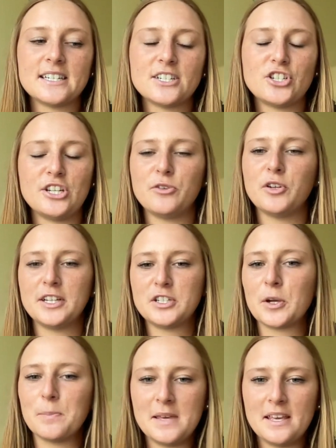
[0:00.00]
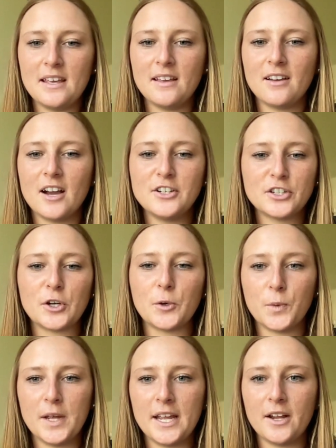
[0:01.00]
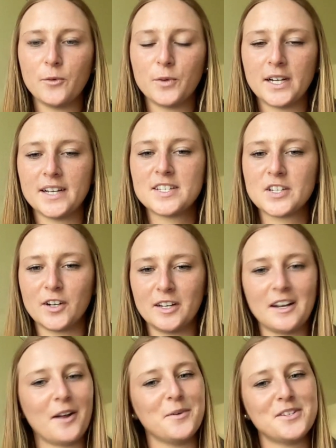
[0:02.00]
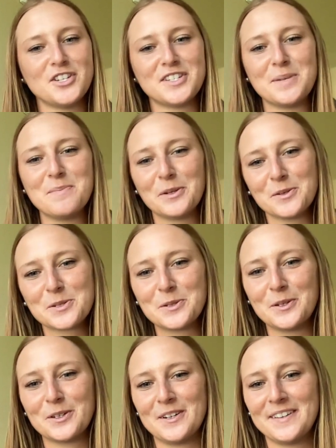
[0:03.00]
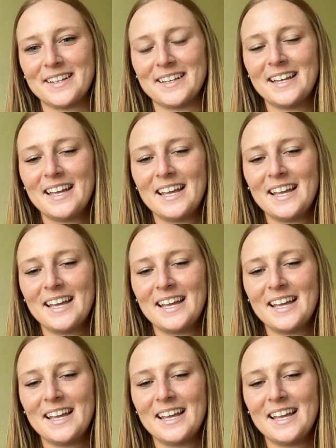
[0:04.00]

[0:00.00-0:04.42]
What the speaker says: she really took me under her wing when I started, and I was just a middle schooler on the